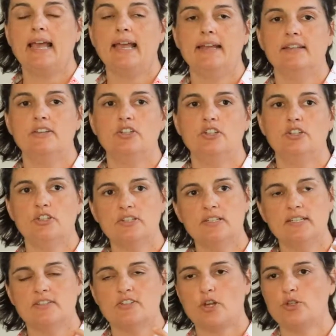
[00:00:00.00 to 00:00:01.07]
and
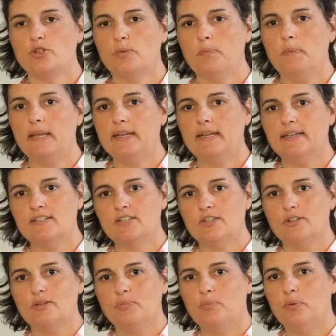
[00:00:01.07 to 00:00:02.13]
using social media to